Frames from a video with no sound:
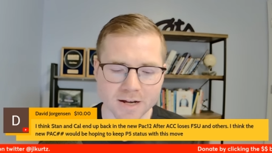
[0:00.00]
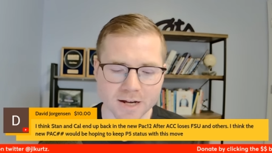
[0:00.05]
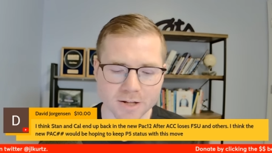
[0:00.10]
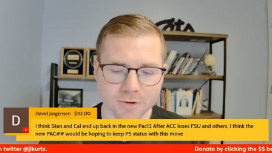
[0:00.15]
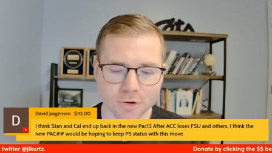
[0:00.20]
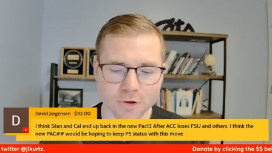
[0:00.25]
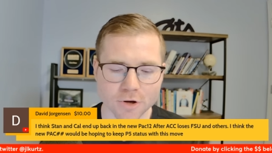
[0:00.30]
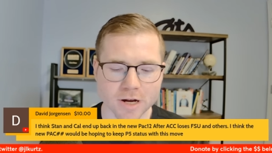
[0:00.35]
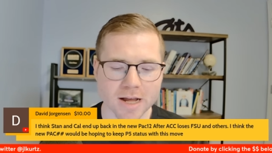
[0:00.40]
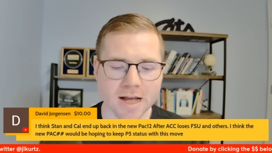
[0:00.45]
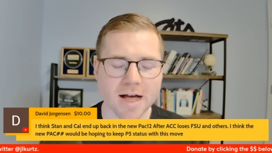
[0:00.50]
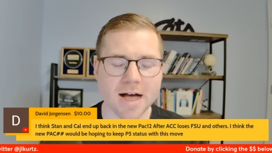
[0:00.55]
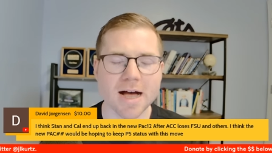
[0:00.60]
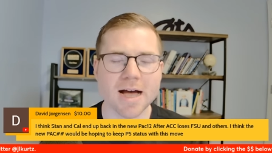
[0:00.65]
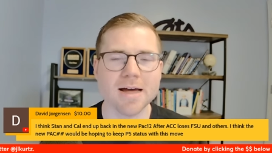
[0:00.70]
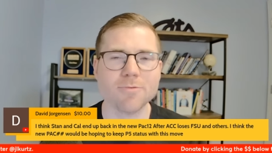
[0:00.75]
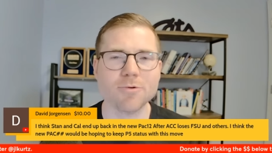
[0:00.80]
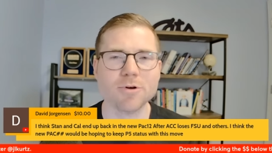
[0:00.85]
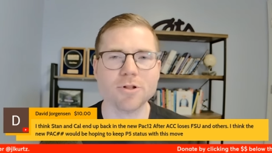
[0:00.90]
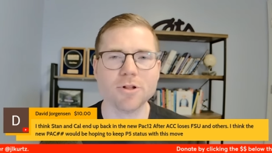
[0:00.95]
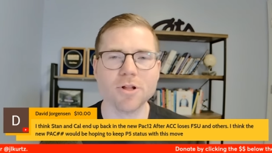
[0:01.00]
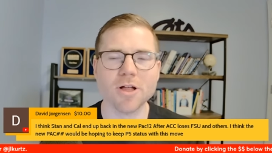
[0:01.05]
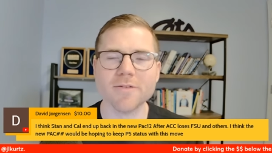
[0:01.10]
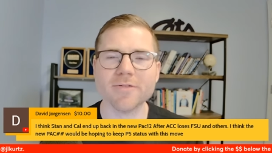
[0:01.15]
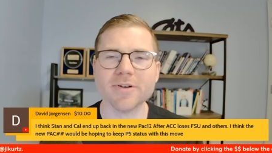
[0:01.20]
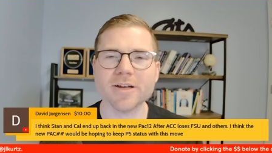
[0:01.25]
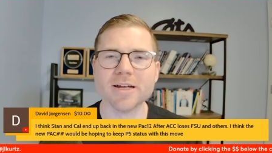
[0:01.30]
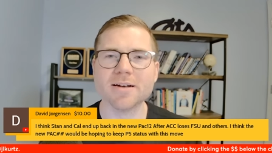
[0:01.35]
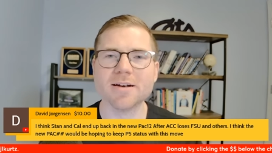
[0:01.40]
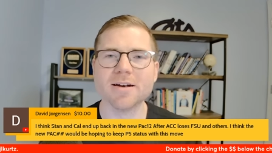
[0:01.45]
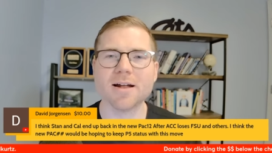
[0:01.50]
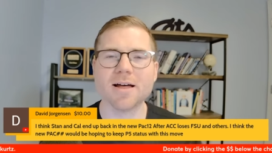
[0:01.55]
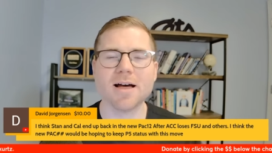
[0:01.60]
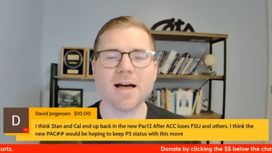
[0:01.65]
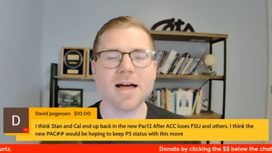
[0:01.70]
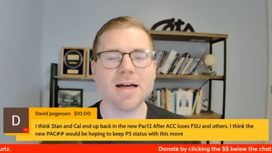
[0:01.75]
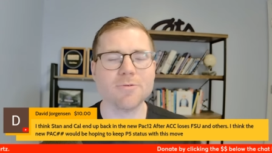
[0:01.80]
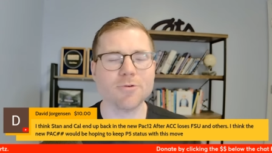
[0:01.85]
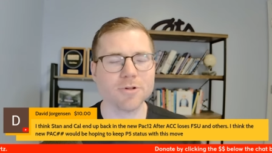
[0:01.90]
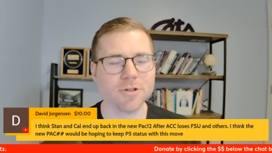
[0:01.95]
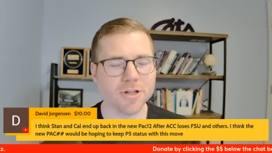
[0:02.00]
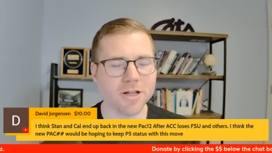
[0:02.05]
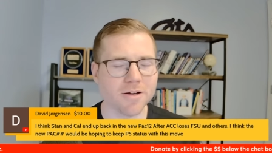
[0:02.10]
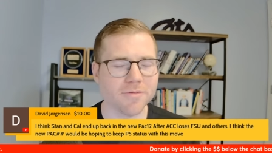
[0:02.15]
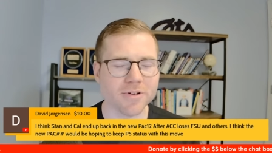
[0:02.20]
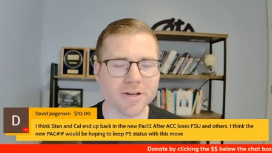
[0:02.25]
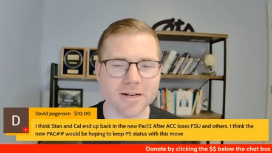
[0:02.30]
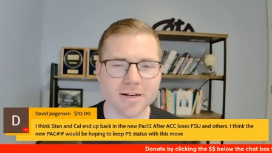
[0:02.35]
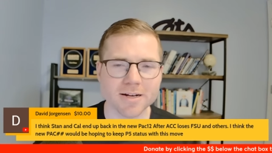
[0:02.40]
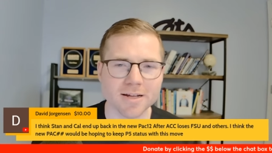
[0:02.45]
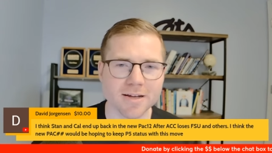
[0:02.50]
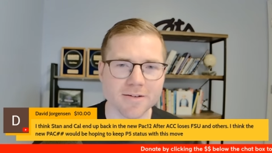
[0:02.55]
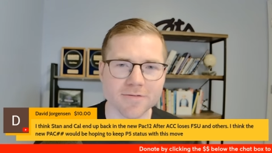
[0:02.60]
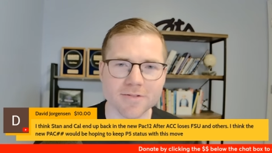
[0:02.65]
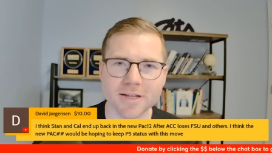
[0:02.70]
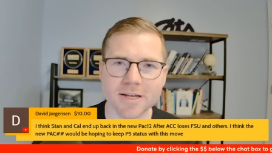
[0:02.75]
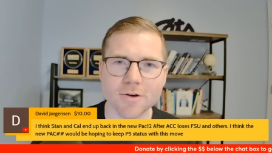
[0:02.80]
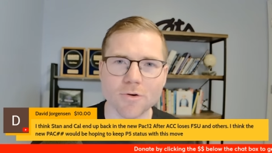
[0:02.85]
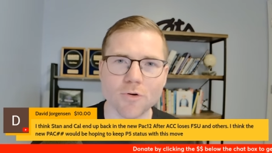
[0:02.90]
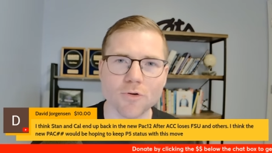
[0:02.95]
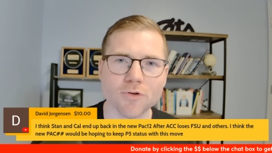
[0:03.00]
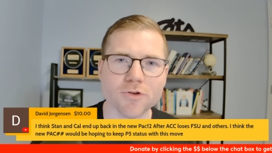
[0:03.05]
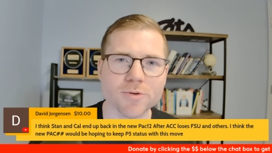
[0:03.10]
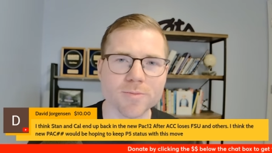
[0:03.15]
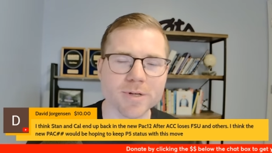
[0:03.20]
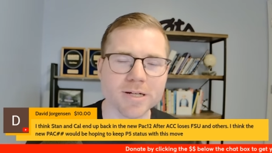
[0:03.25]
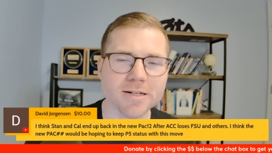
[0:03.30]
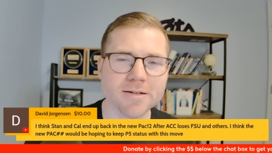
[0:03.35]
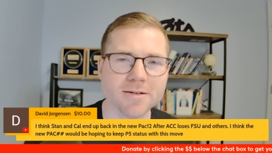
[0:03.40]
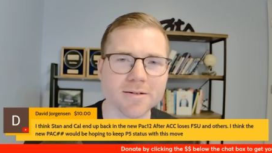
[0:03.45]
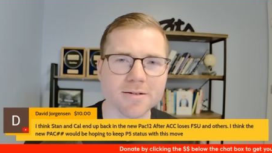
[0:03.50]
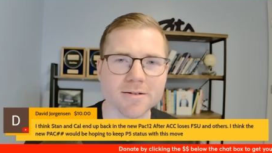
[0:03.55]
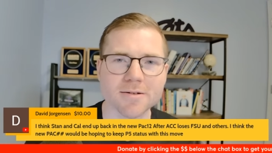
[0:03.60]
Look, I would love it. I would love it if the ultimate